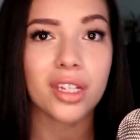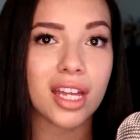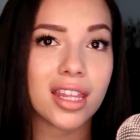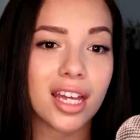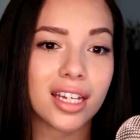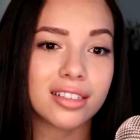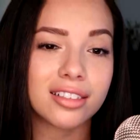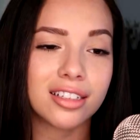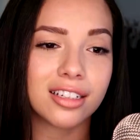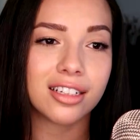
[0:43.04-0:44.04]
And then
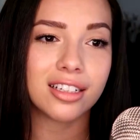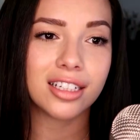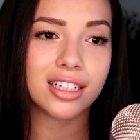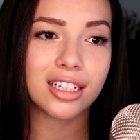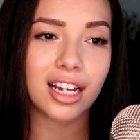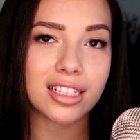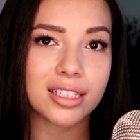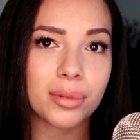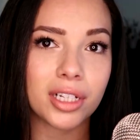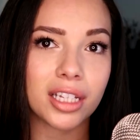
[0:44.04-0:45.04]
I
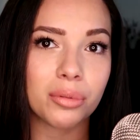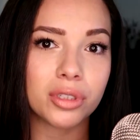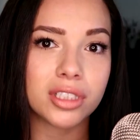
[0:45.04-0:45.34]
typically will